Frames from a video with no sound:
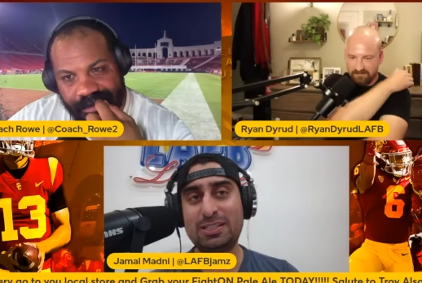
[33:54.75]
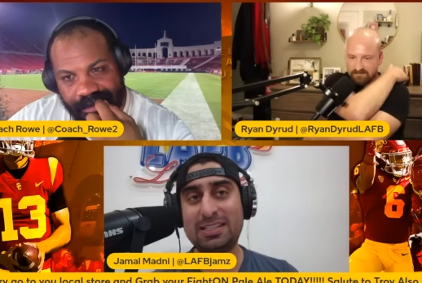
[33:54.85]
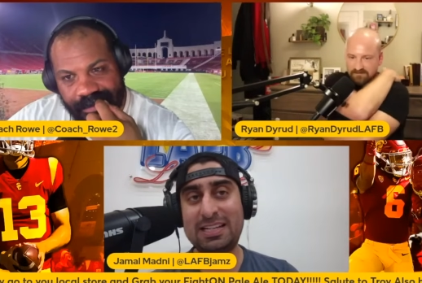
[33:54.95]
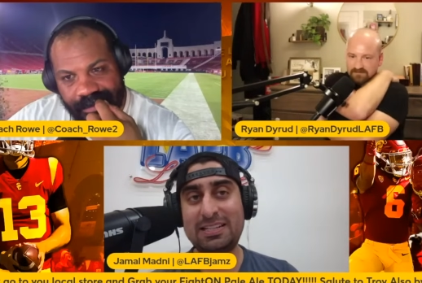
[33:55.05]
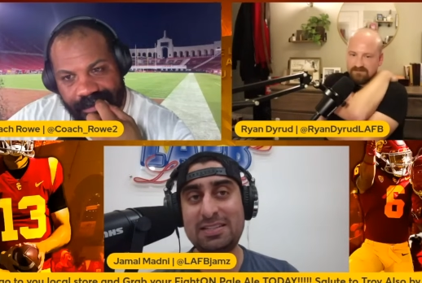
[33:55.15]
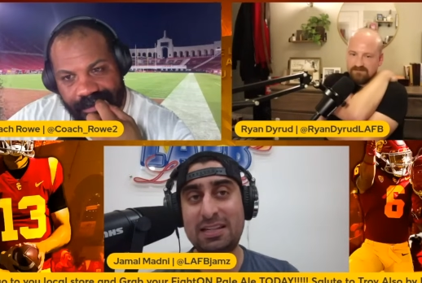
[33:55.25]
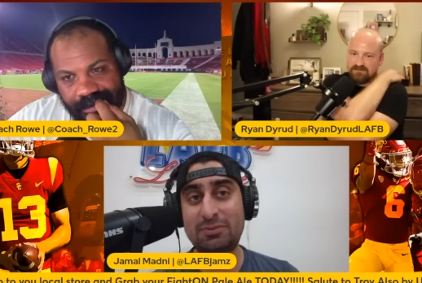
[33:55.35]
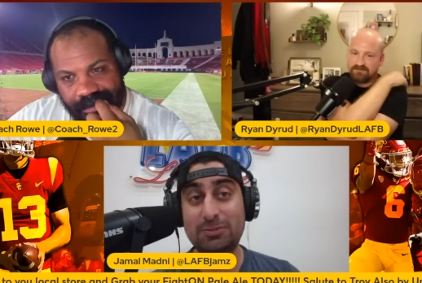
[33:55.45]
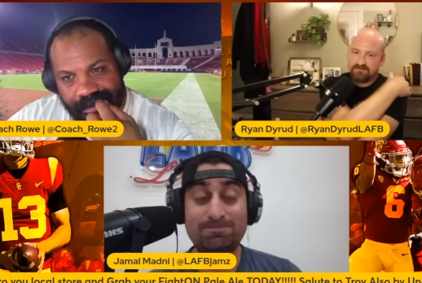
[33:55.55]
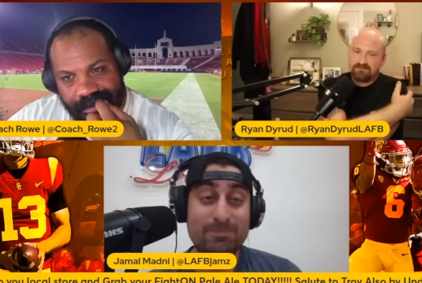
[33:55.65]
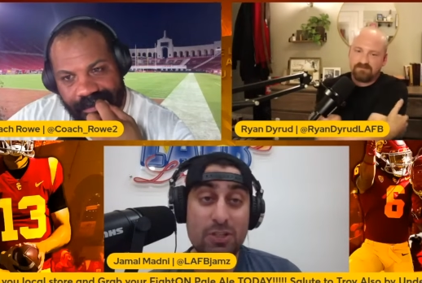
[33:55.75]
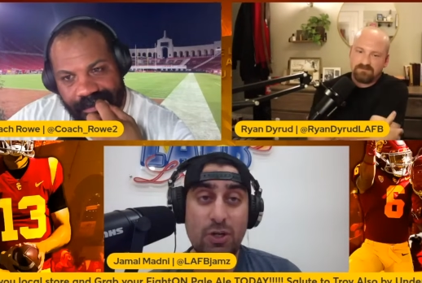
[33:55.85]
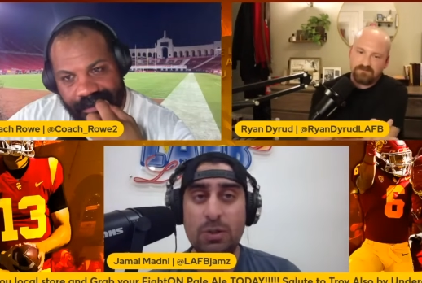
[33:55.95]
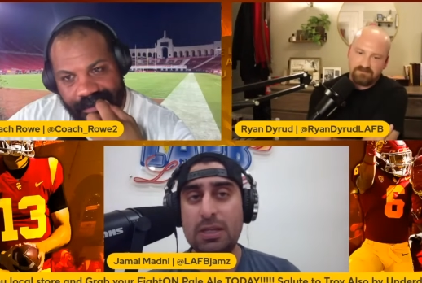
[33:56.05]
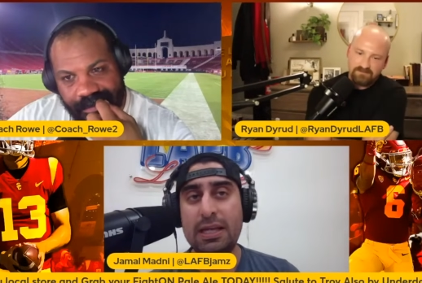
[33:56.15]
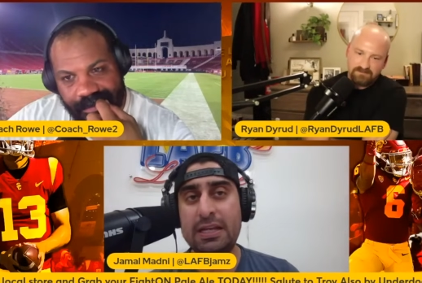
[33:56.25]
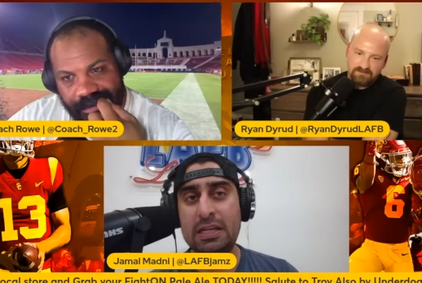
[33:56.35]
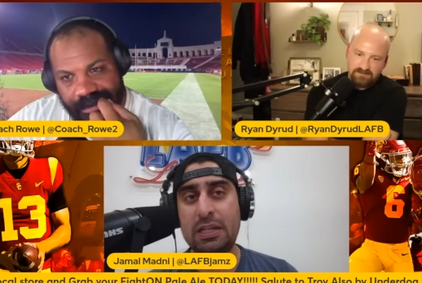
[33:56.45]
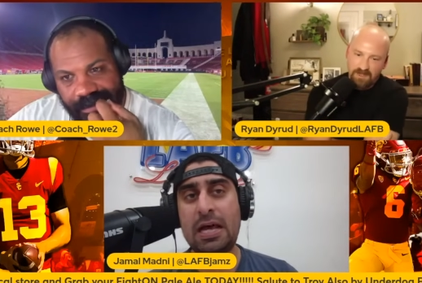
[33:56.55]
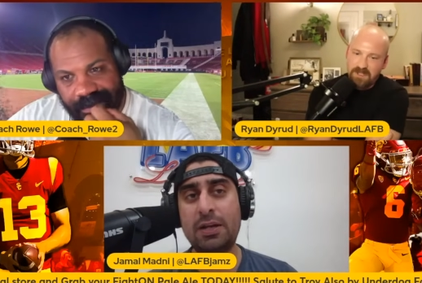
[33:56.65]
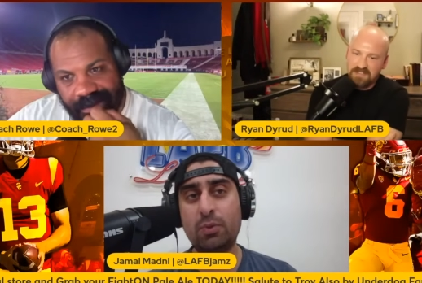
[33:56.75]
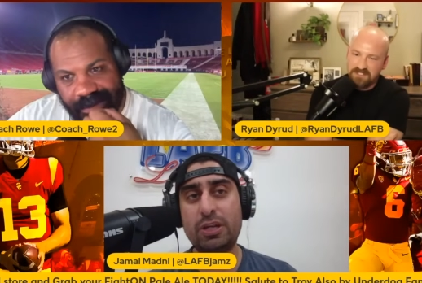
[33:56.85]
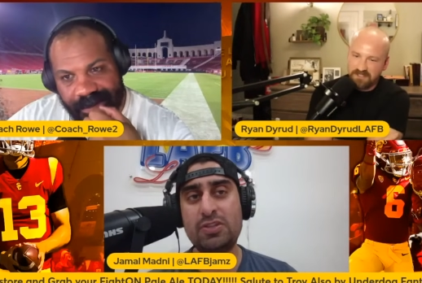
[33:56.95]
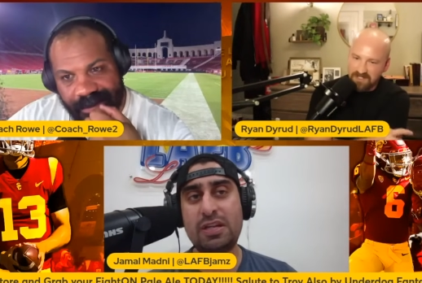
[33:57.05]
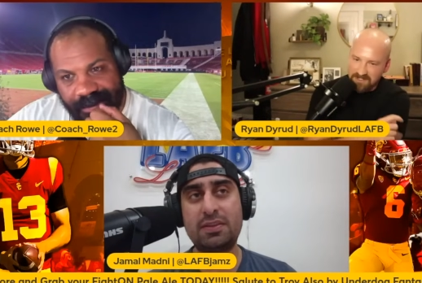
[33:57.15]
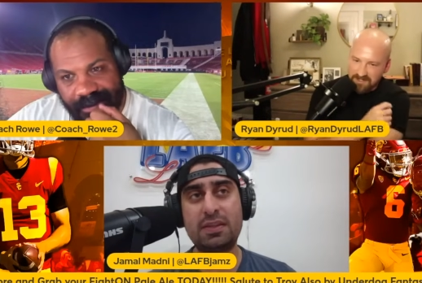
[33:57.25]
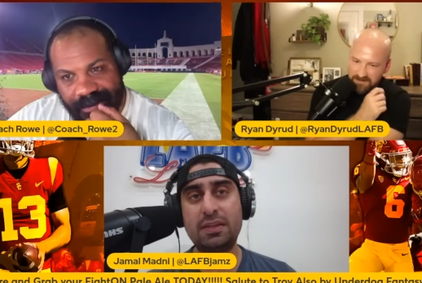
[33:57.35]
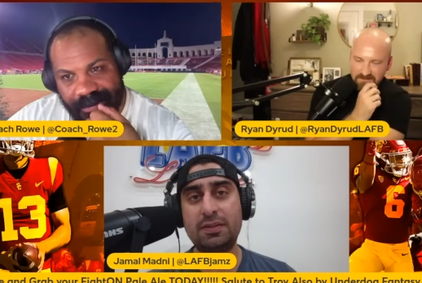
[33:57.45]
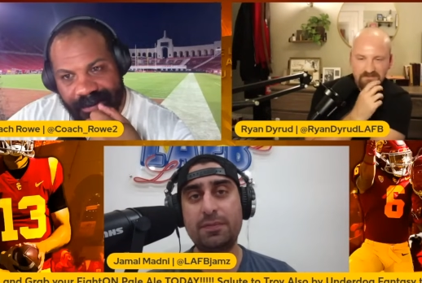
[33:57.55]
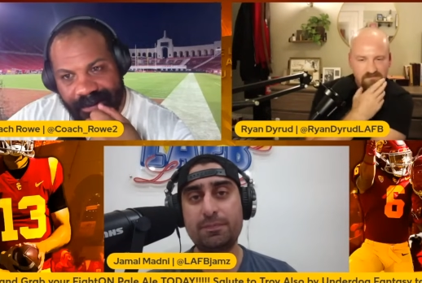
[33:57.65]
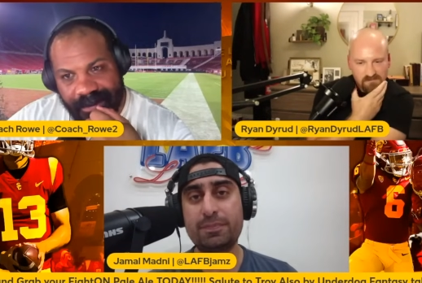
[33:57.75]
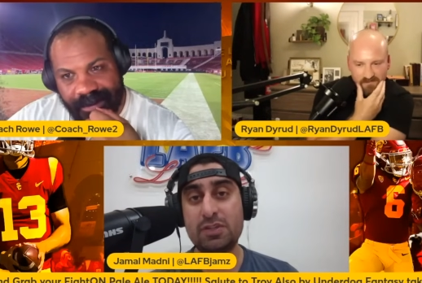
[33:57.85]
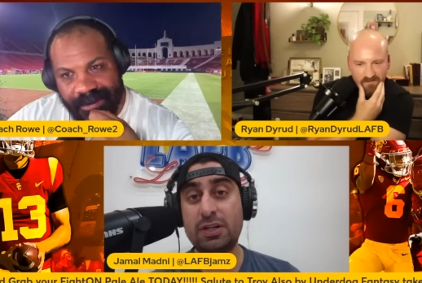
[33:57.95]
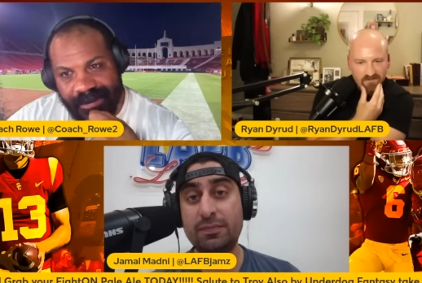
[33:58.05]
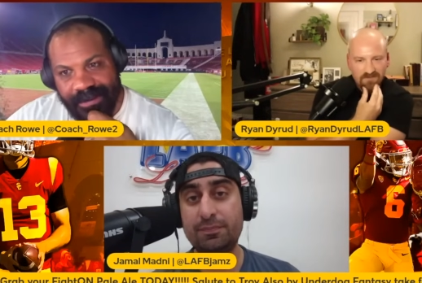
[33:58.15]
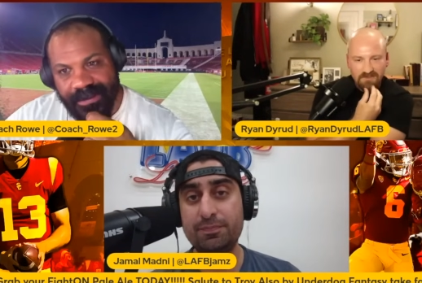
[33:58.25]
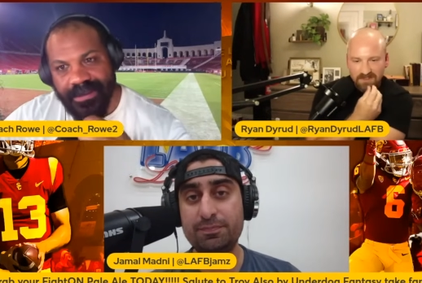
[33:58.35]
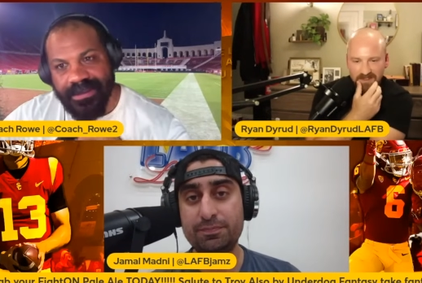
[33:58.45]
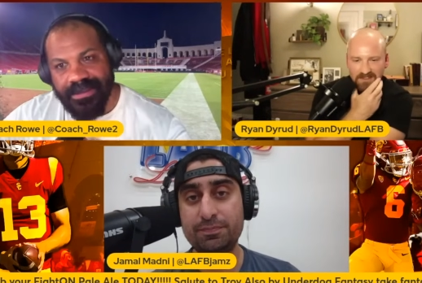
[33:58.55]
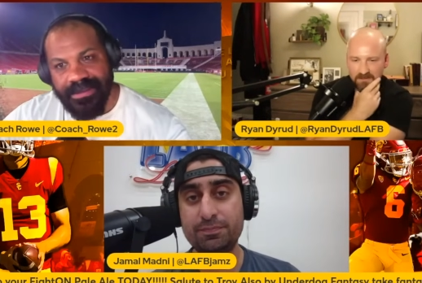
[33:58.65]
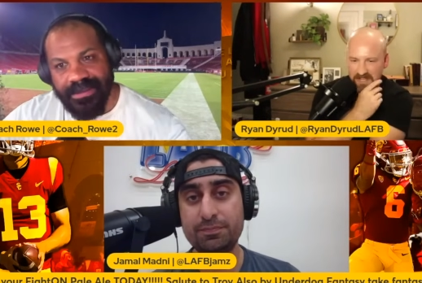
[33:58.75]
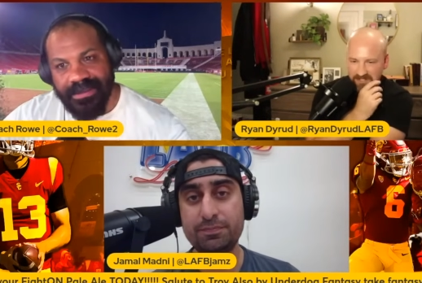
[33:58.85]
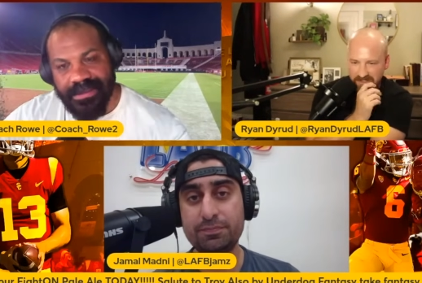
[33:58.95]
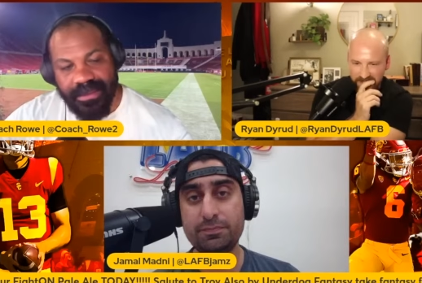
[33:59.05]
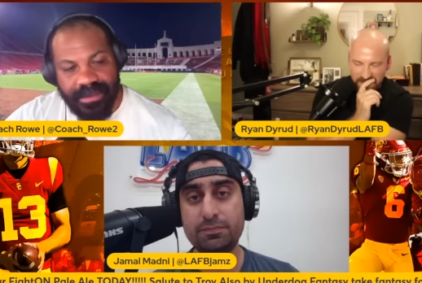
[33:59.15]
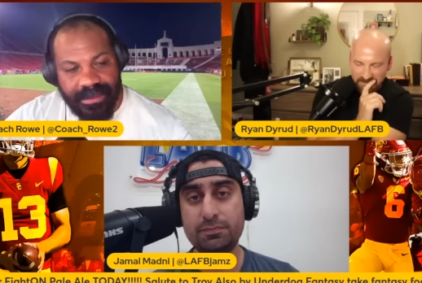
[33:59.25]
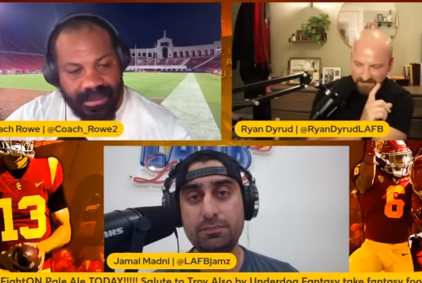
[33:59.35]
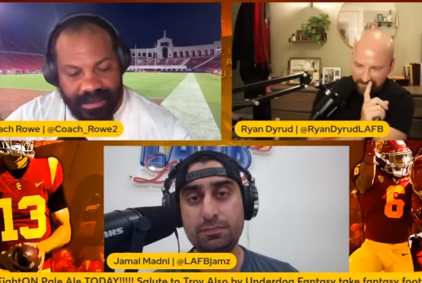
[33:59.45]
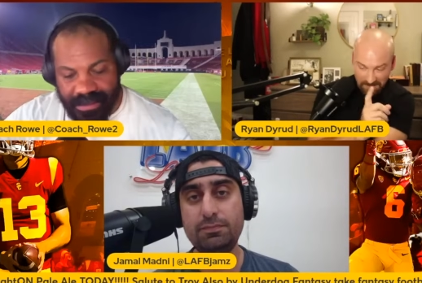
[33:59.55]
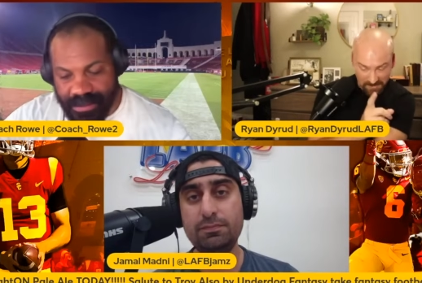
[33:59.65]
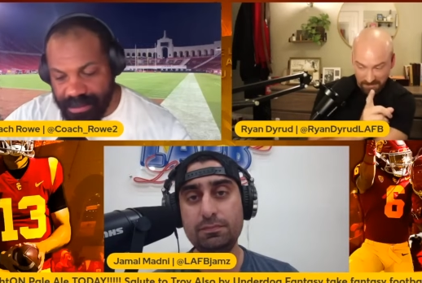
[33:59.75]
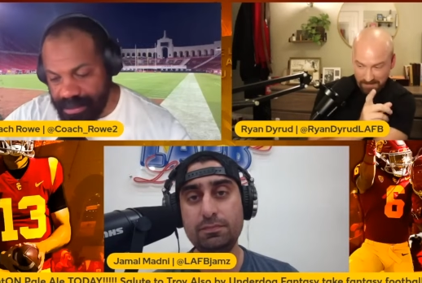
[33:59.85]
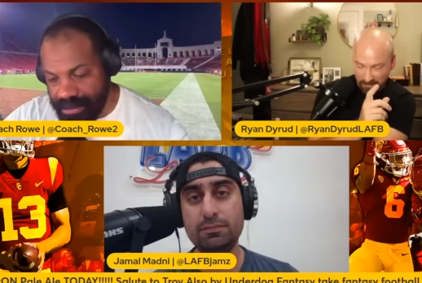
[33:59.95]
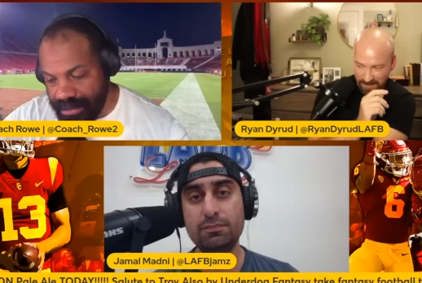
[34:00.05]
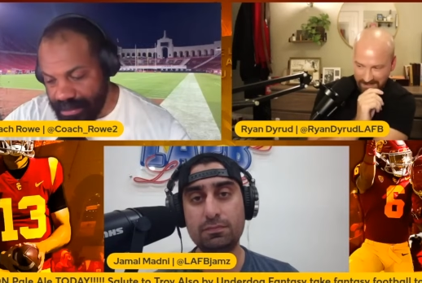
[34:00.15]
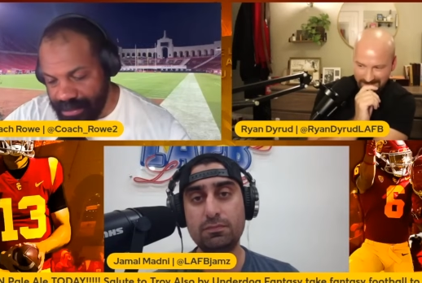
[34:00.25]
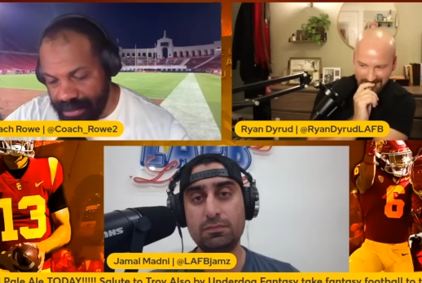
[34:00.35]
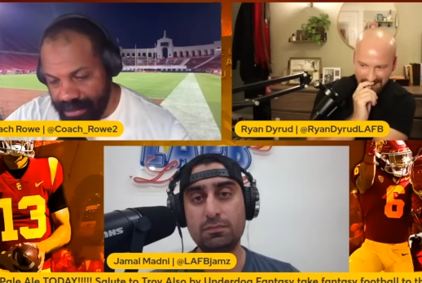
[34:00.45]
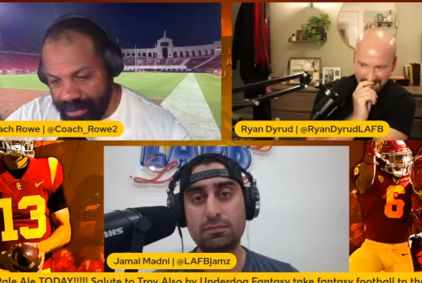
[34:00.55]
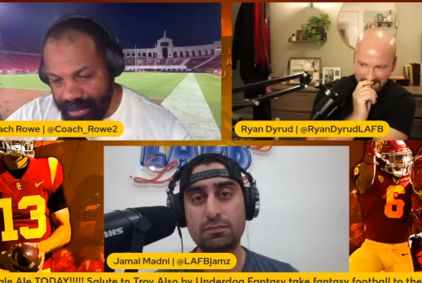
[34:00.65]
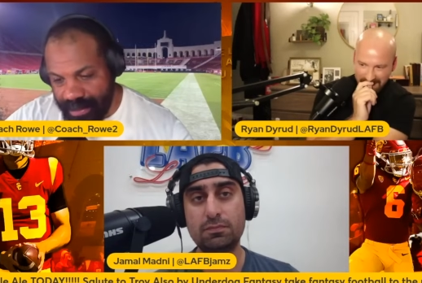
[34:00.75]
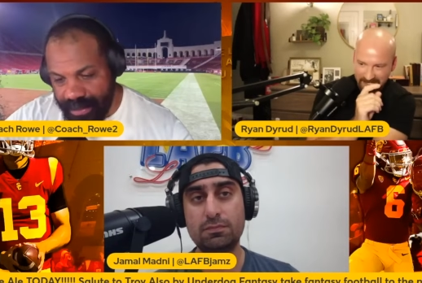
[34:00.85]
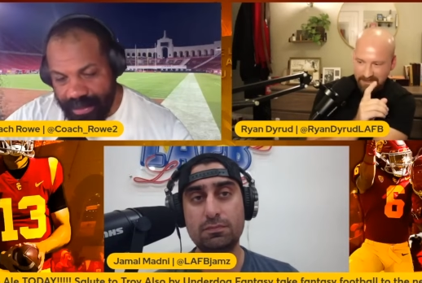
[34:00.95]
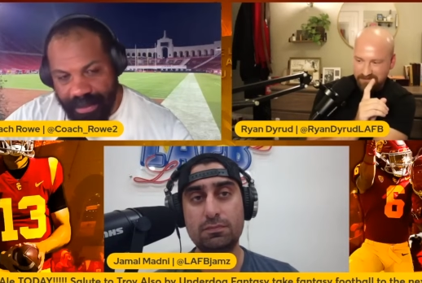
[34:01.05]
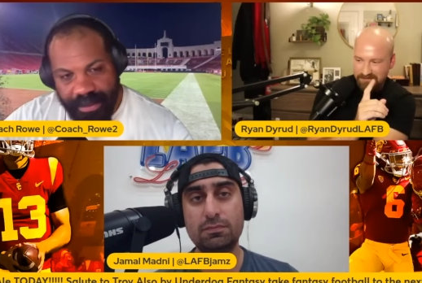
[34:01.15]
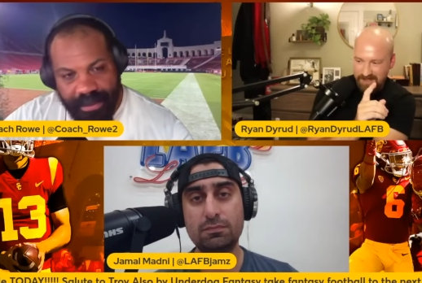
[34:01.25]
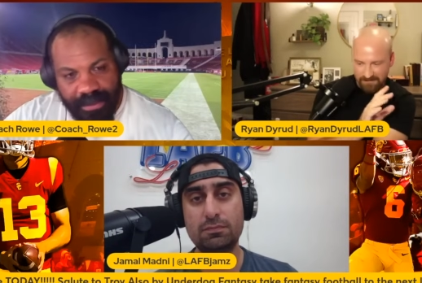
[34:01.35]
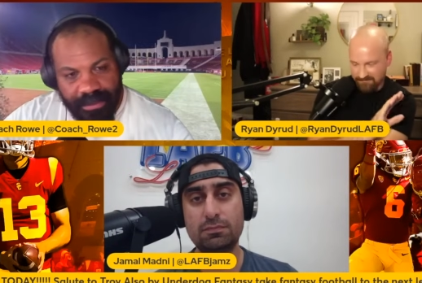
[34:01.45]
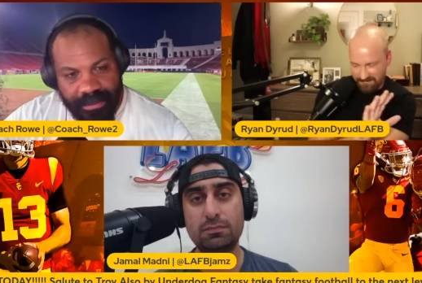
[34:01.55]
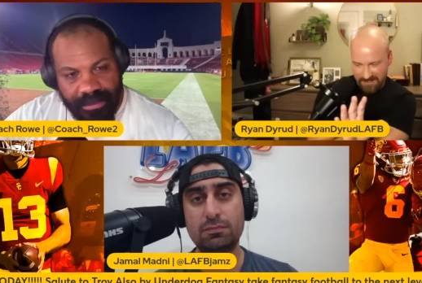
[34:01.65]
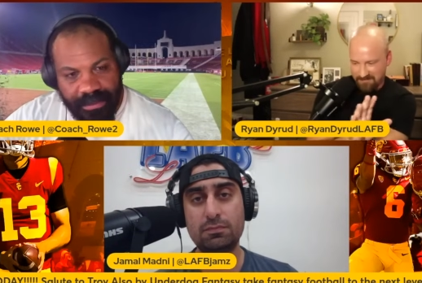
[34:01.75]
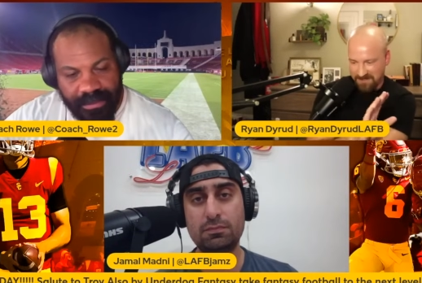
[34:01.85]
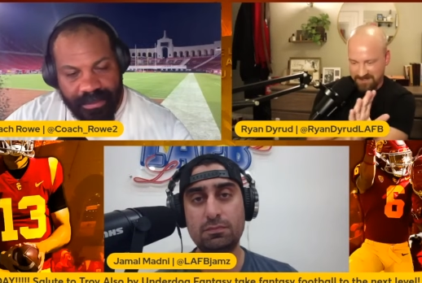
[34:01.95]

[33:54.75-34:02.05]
Speaker 1: the next level? So in a lot of ways, I think. Sorry.
Speaker 2: Let me ask you this because it's a great point. If and again, we're not